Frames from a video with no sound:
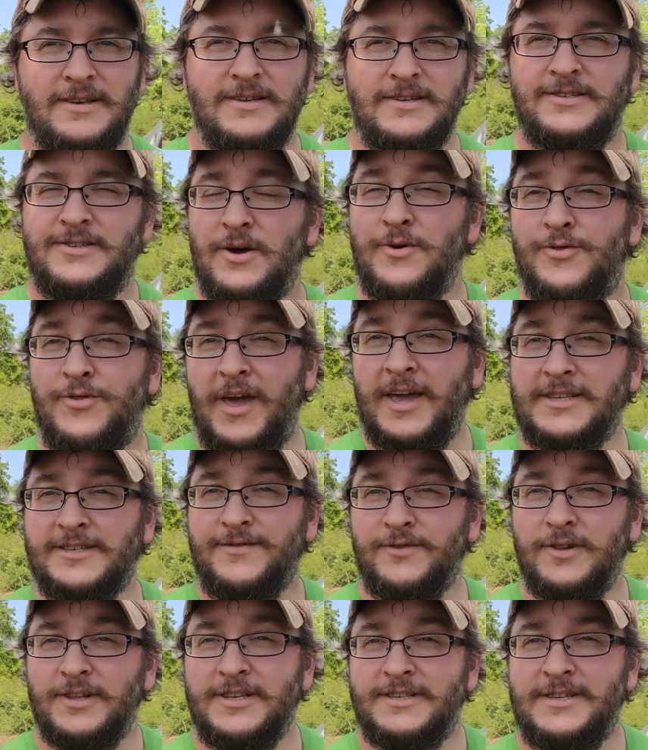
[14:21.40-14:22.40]
So thanks
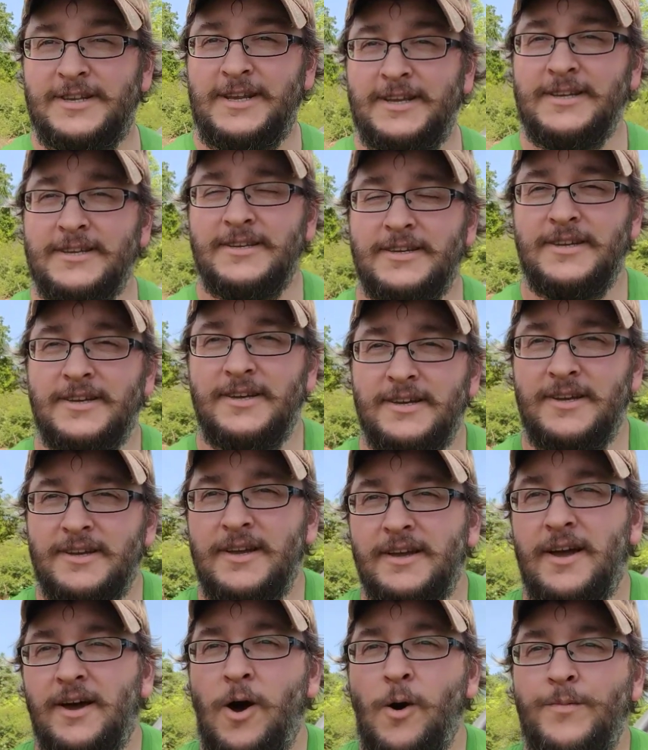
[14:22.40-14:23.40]
for listening.
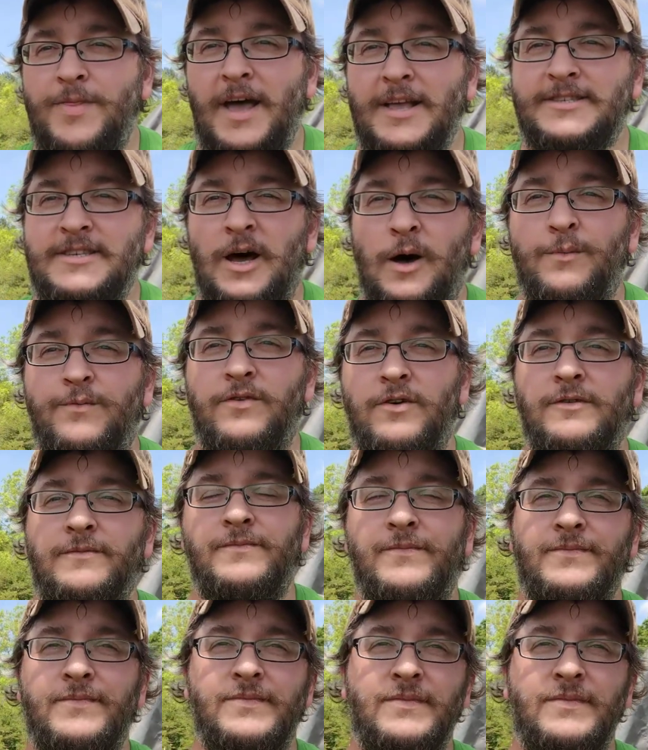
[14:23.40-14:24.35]
Hope that's helpful.